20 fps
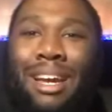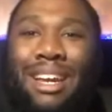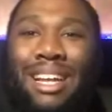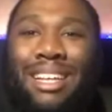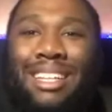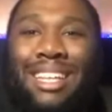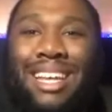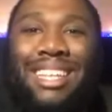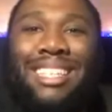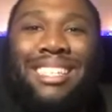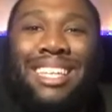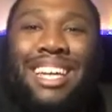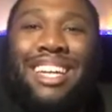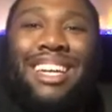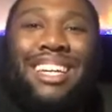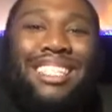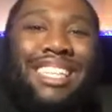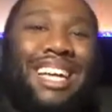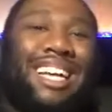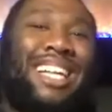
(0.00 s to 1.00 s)
It
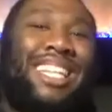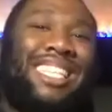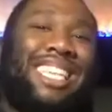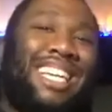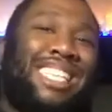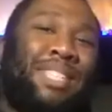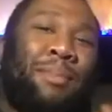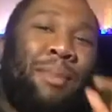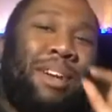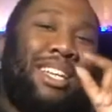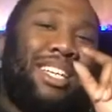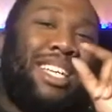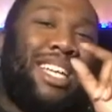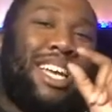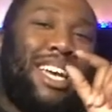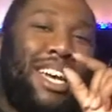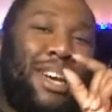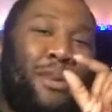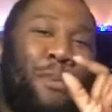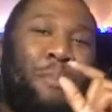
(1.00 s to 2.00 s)
looks like it takes him a
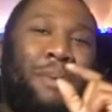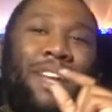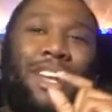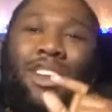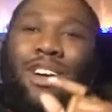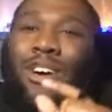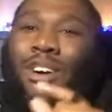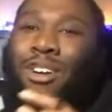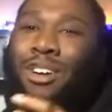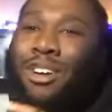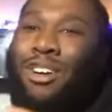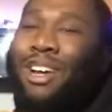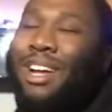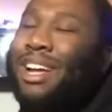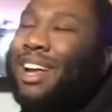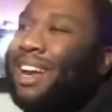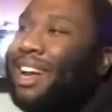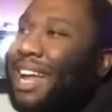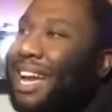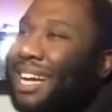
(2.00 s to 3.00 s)
little bit longer,
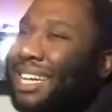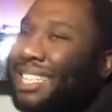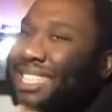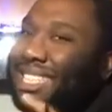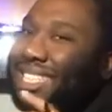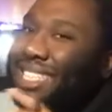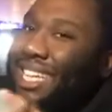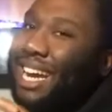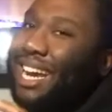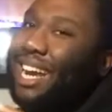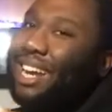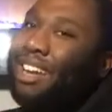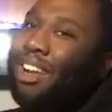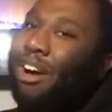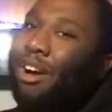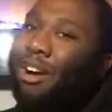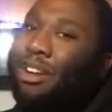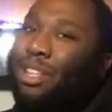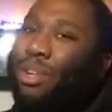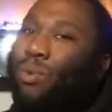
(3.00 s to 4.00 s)
like a second
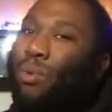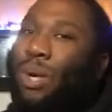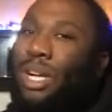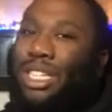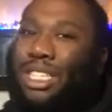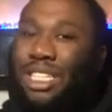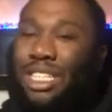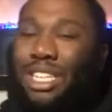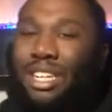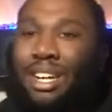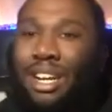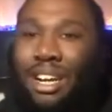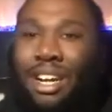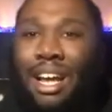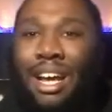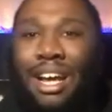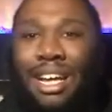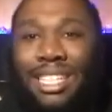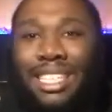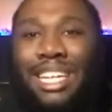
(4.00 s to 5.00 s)
longer than what it should
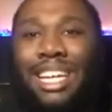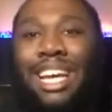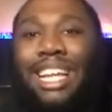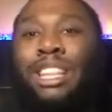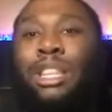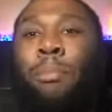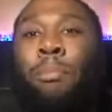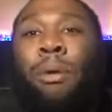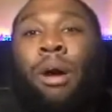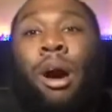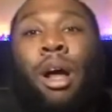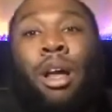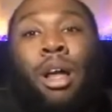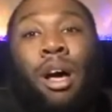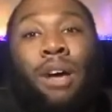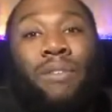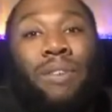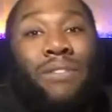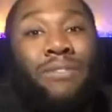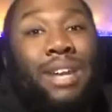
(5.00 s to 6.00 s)
to get the ball
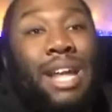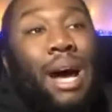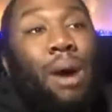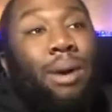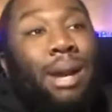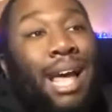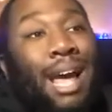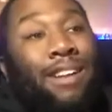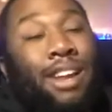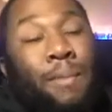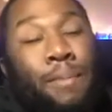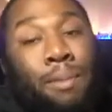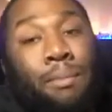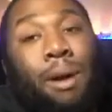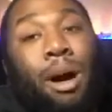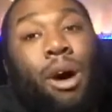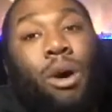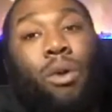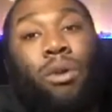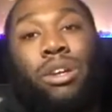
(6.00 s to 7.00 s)
off. If that would have to be
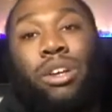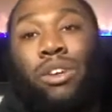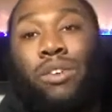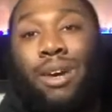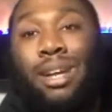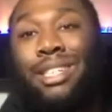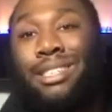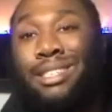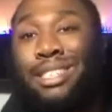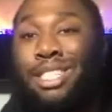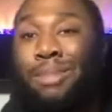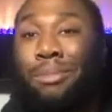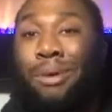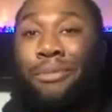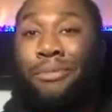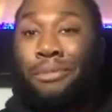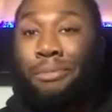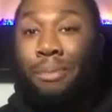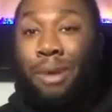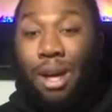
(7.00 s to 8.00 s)
my only criticism
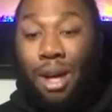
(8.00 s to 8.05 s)
of him.